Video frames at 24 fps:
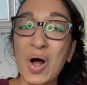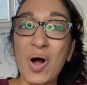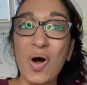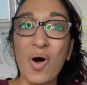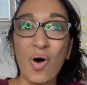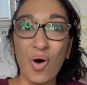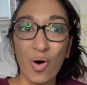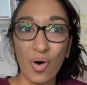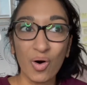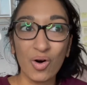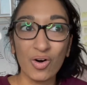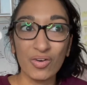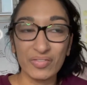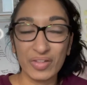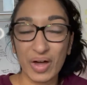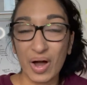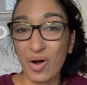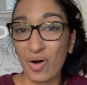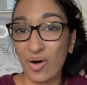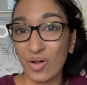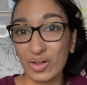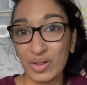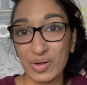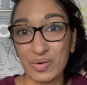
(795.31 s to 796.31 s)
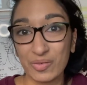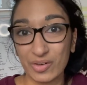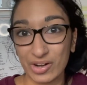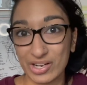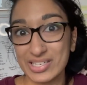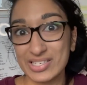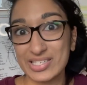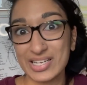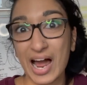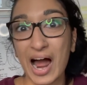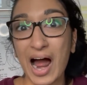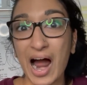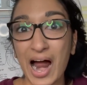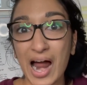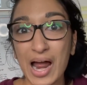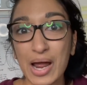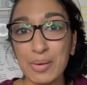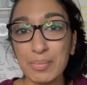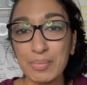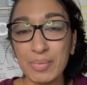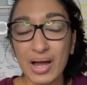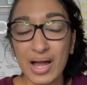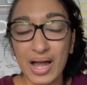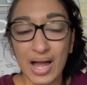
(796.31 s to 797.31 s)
all of that all at one time.